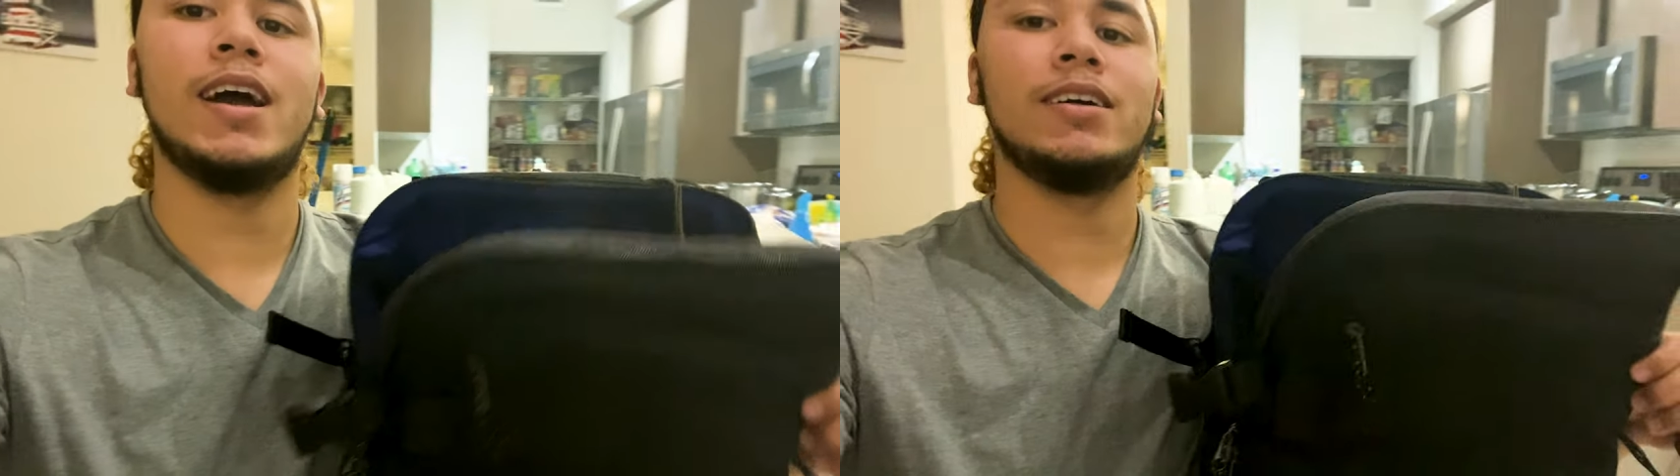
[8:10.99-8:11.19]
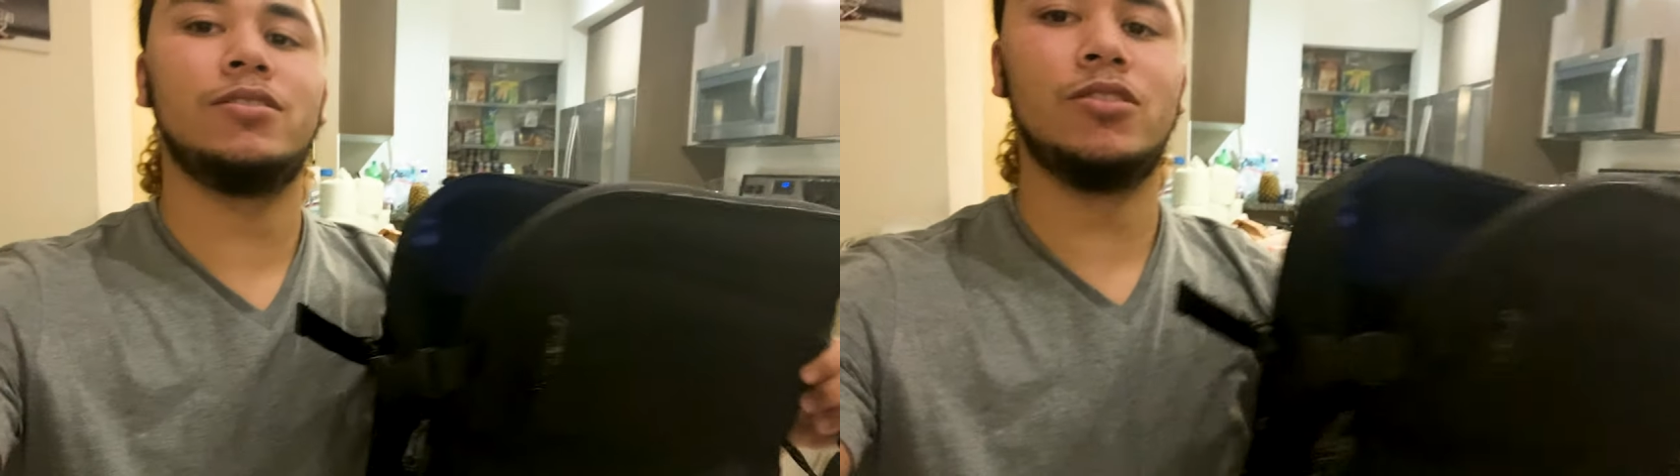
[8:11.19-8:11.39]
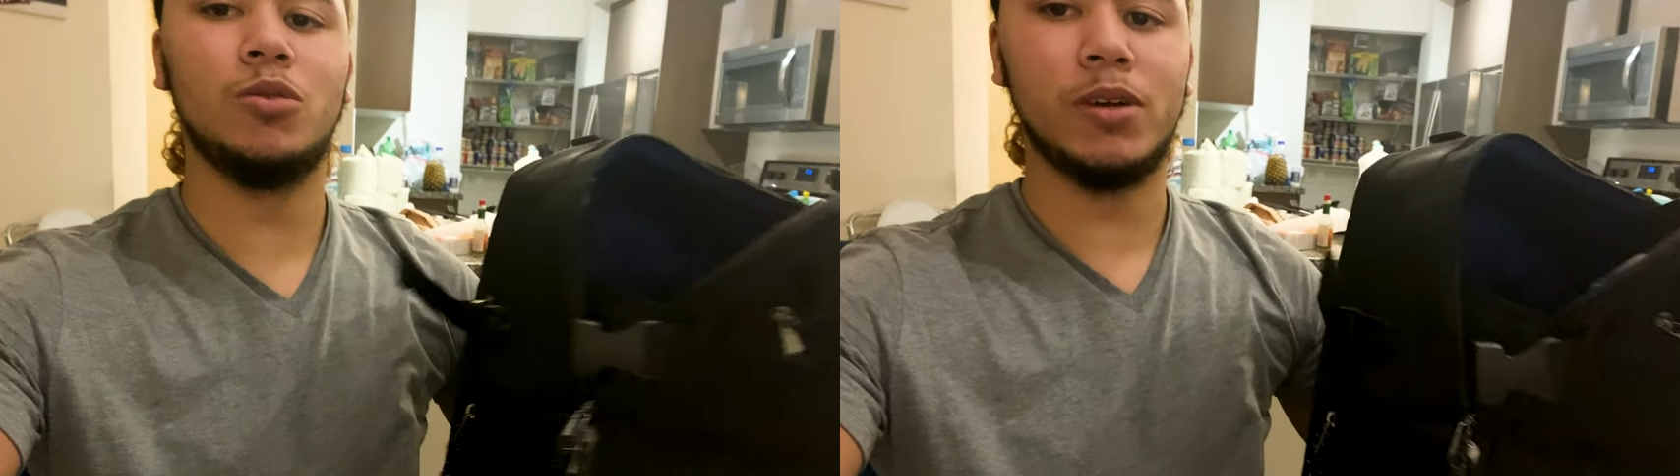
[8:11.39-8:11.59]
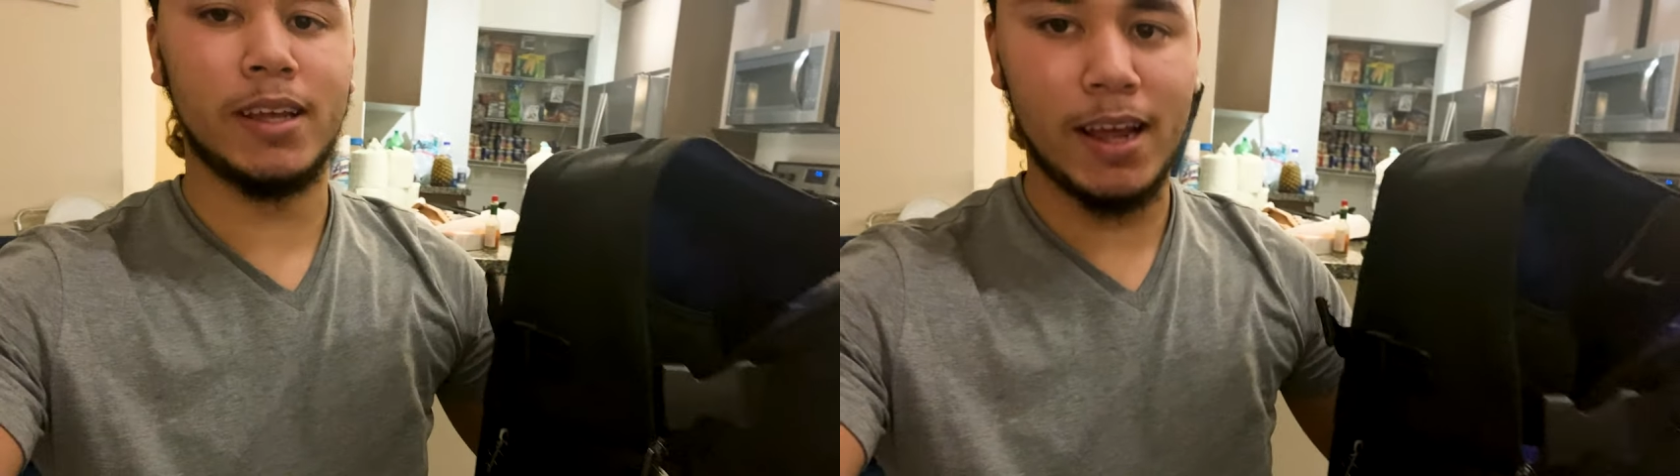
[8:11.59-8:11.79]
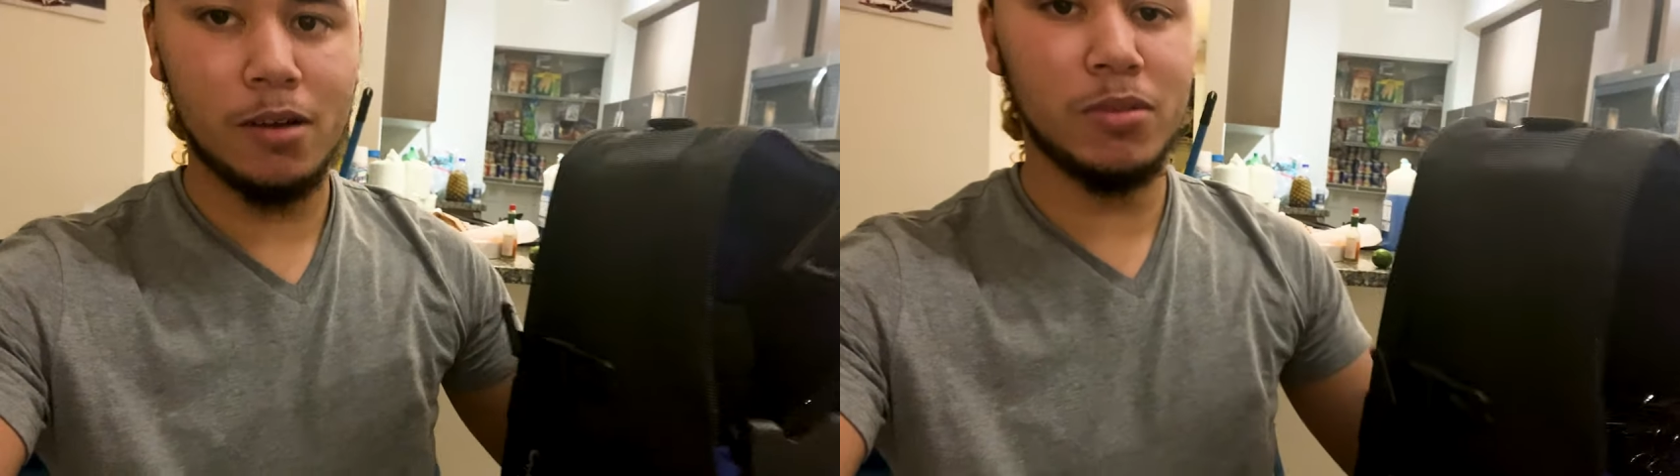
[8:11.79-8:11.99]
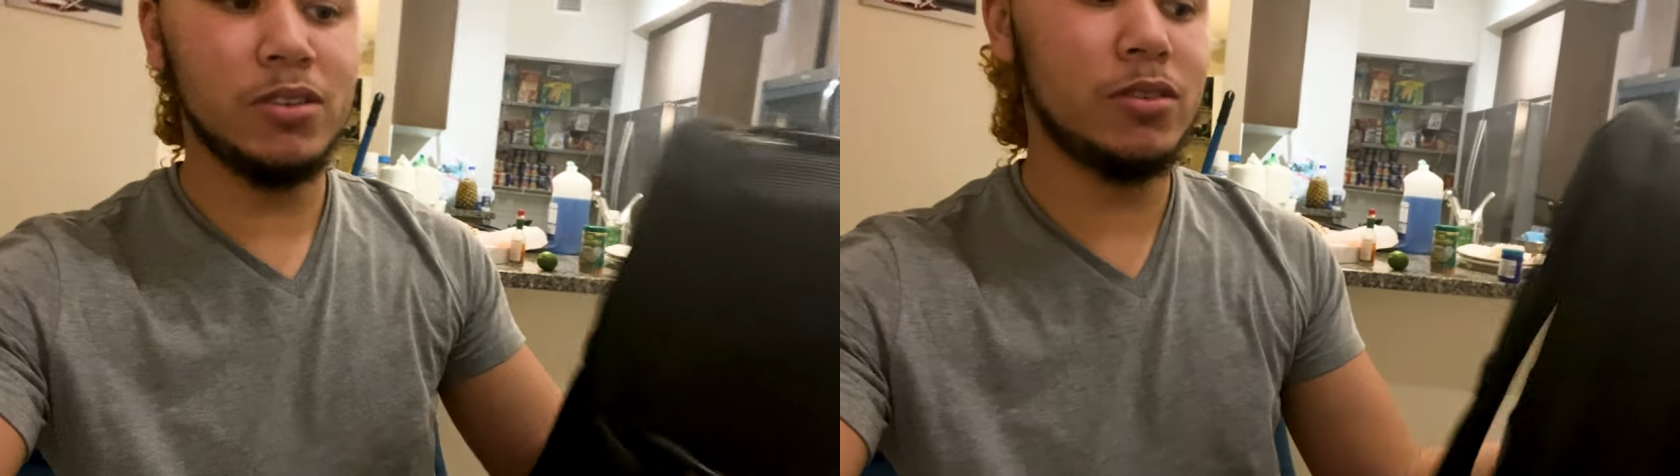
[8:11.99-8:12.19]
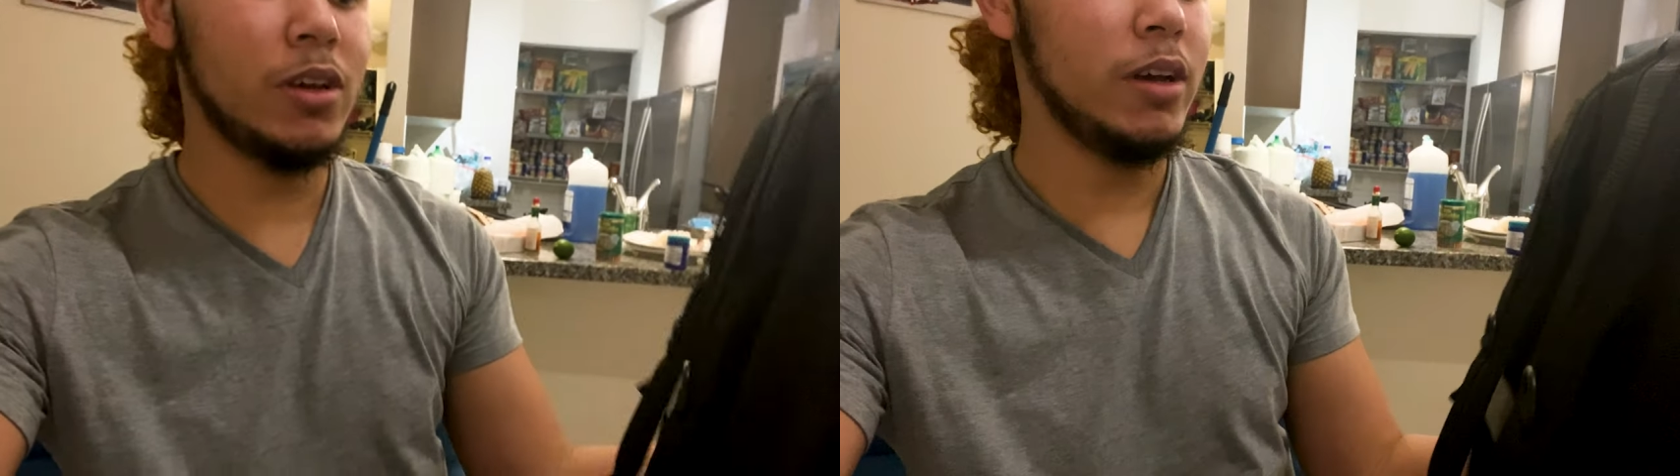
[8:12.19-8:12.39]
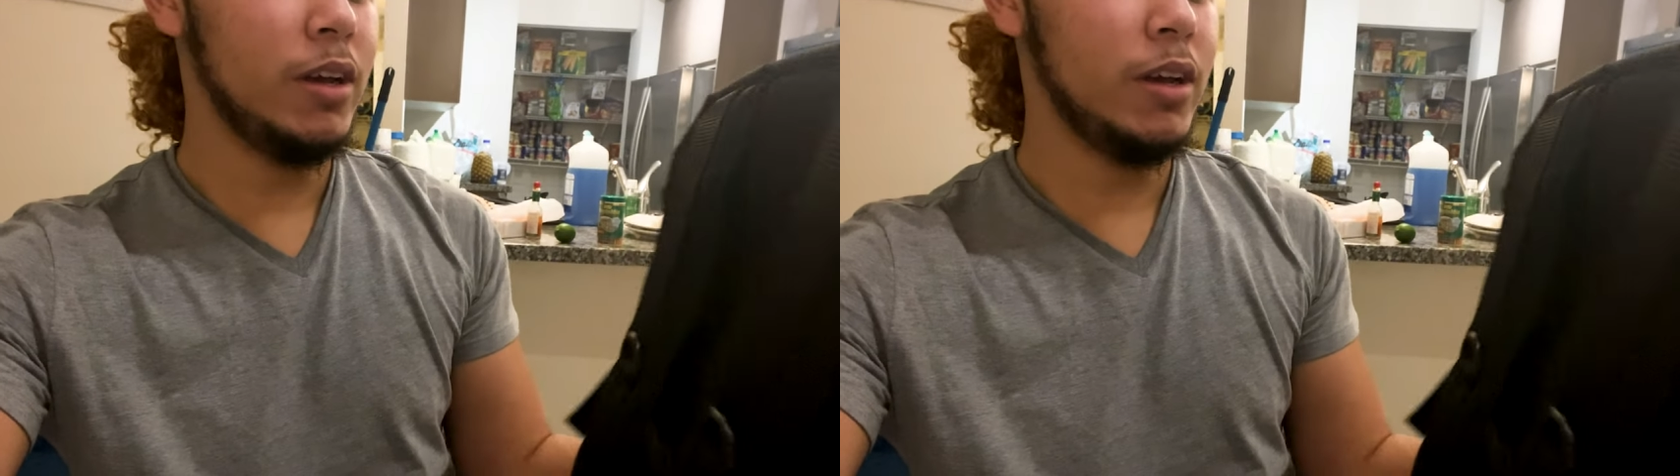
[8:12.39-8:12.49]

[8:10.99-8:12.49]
it has to do with cameras.